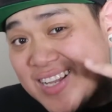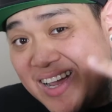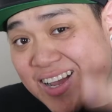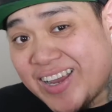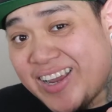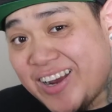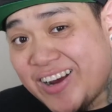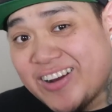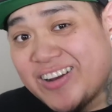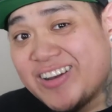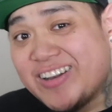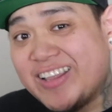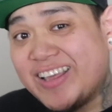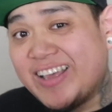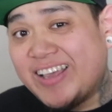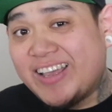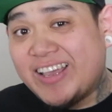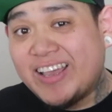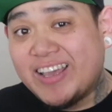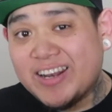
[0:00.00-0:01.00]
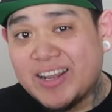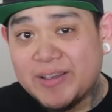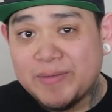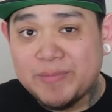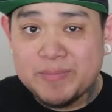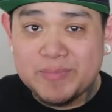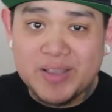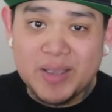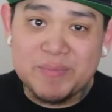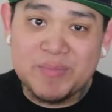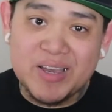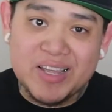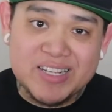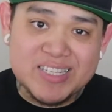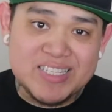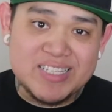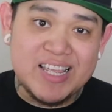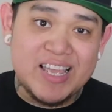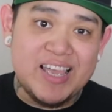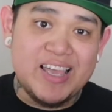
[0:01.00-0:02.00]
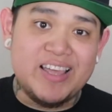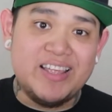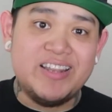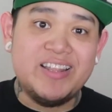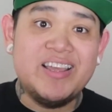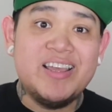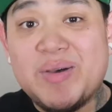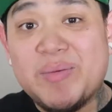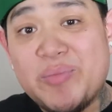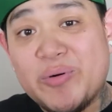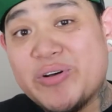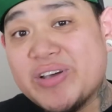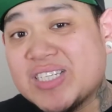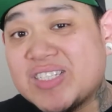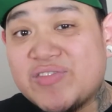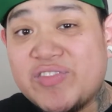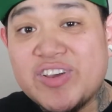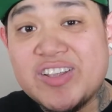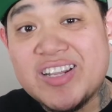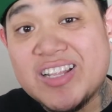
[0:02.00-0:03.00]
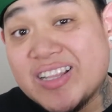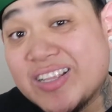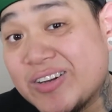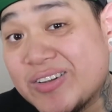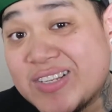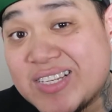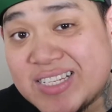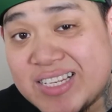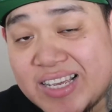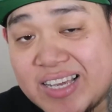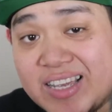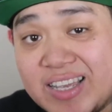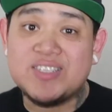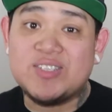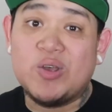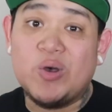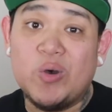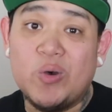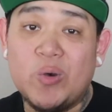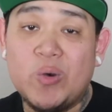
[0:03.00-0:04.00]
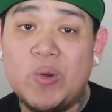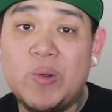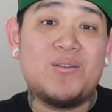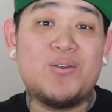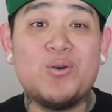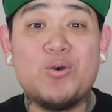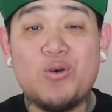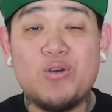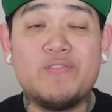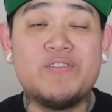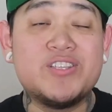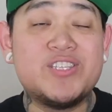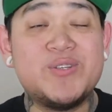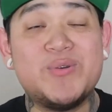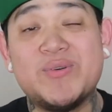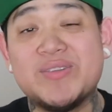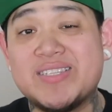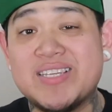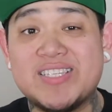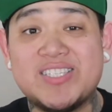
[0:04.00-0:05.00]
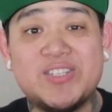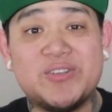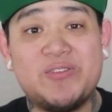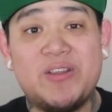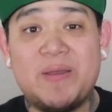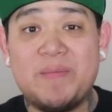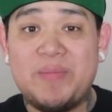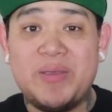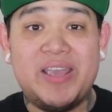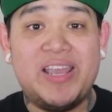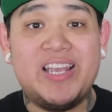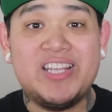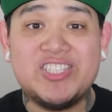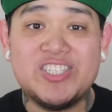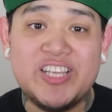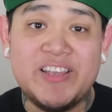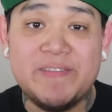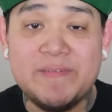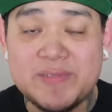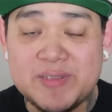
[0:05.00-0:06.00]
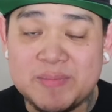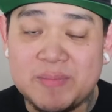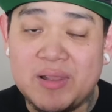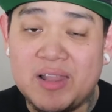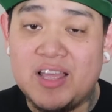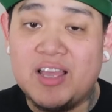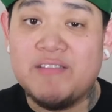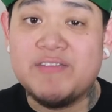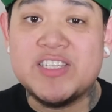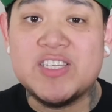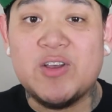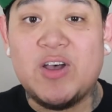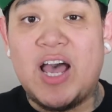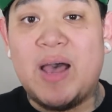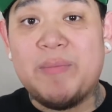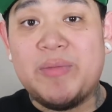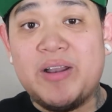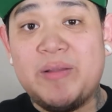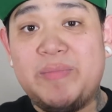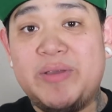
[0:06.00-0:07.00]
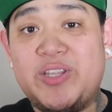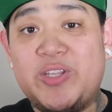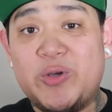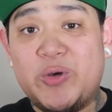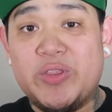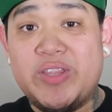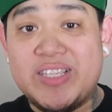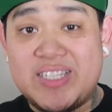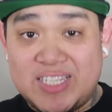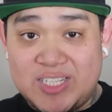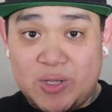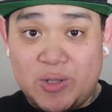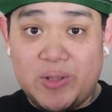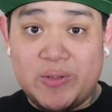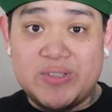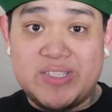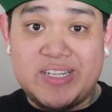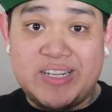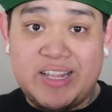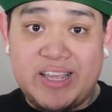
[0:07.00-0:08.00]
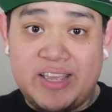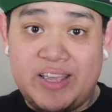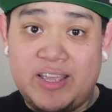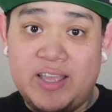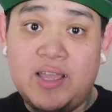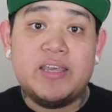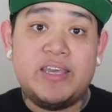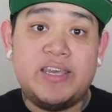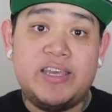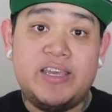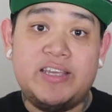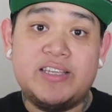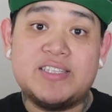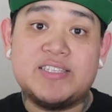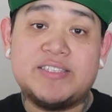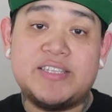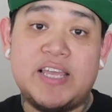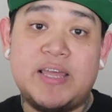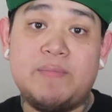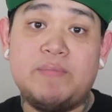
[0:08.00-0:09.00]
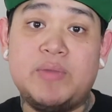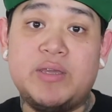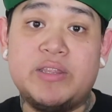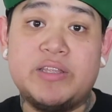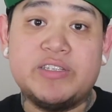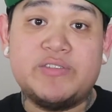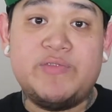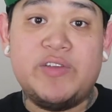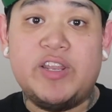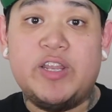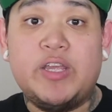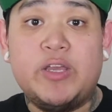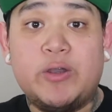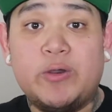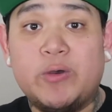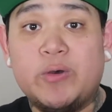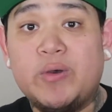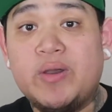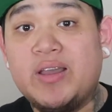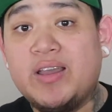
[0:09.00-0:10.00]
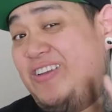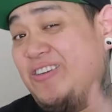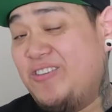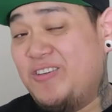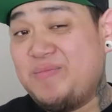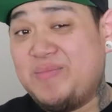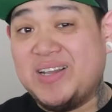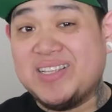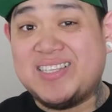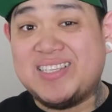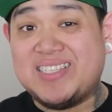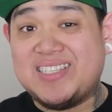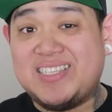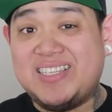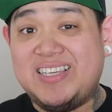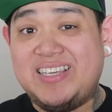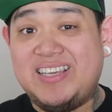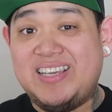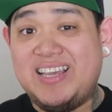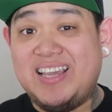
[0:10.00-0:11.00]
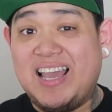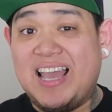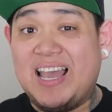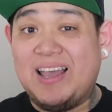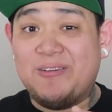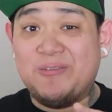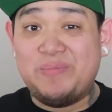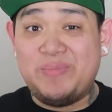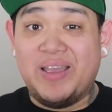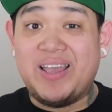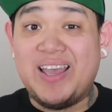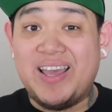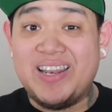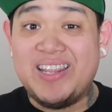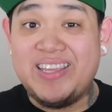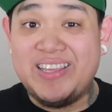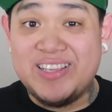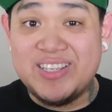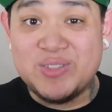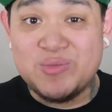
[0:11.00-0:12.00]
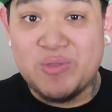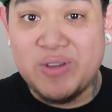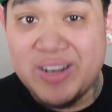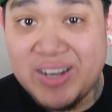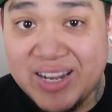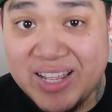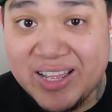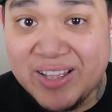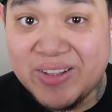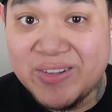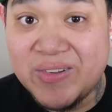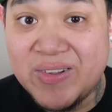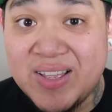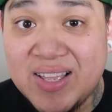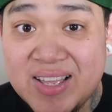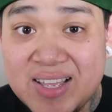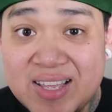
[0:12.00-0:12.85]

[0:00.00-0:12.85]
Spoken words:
not here today, and I'm kind of sad. My boy is feeling a little sick, so go over to his Instagram page and give him some love. So I'm gonna be doing this solo today. He sent me this video. You're about to see how bad he is right now.